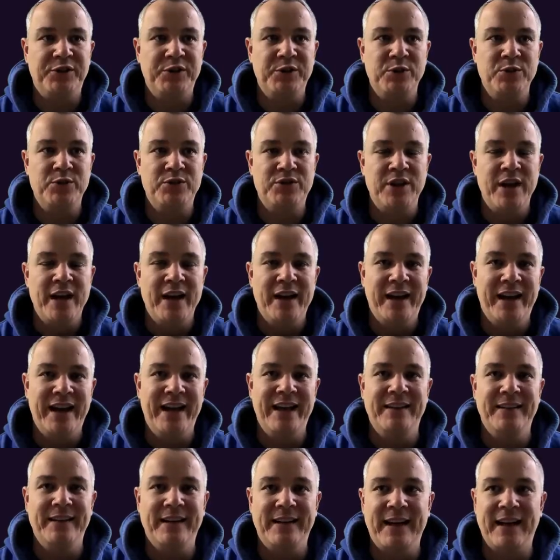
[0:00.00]
Hoot
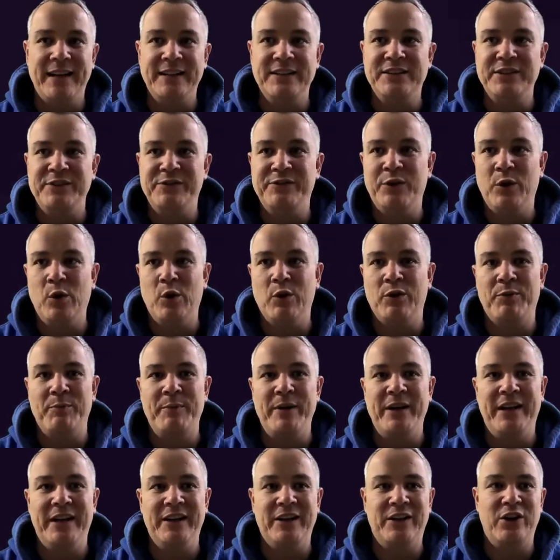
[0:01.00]
in the ninety-fourth
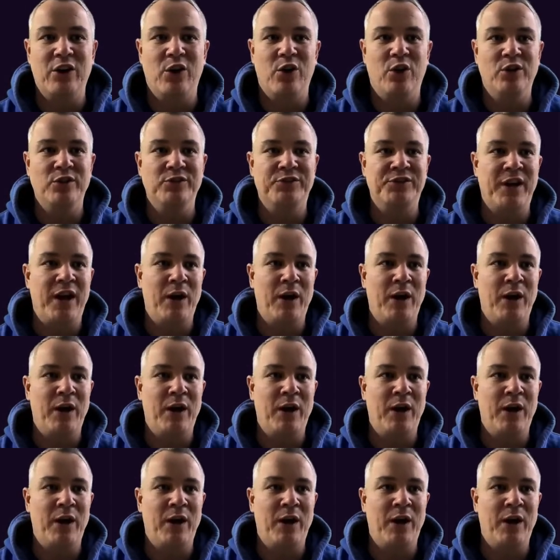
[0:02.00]
minute got us